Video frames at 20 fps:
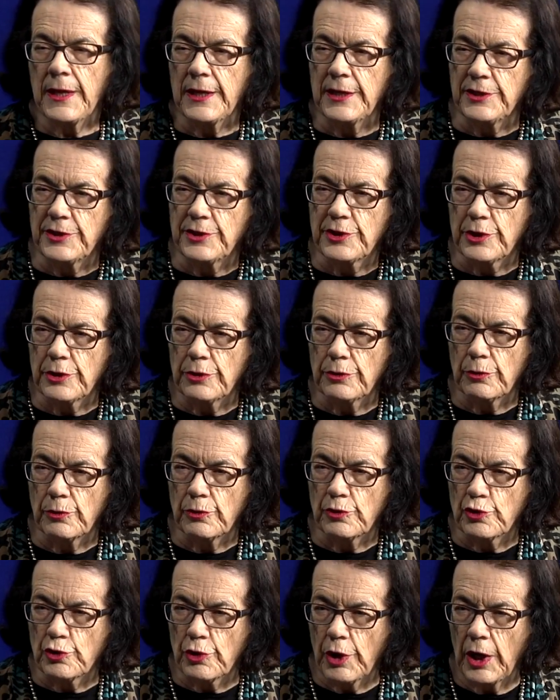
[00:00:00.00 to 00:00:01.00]
is to
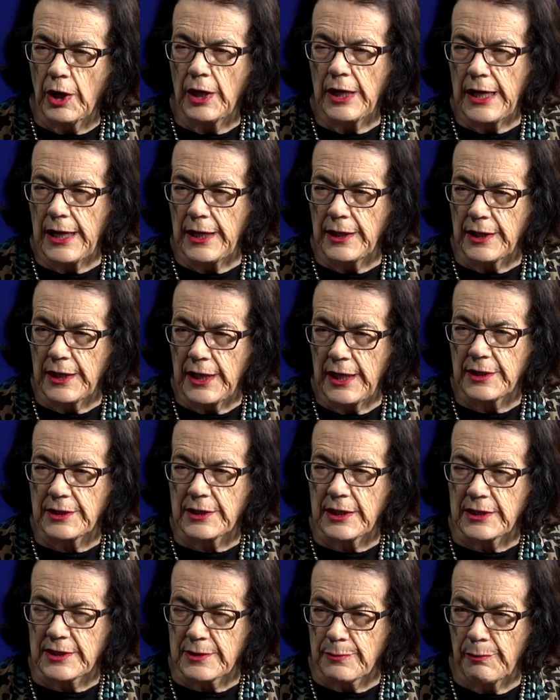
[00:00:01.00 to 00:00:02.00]
try and get
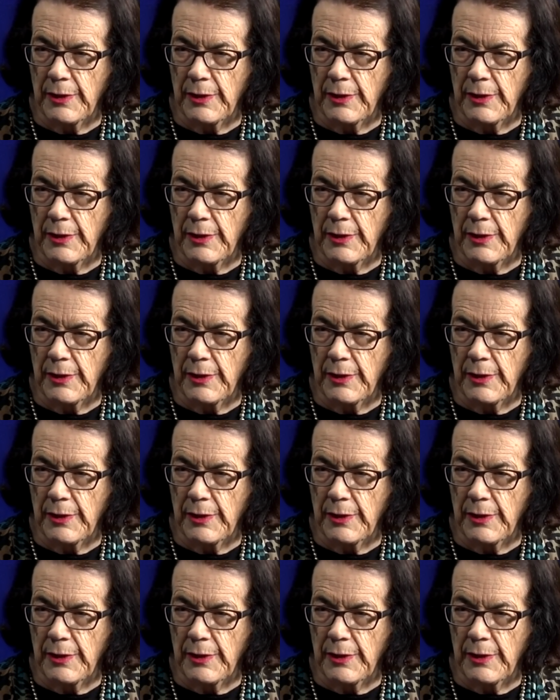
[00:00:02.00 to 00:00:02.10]
as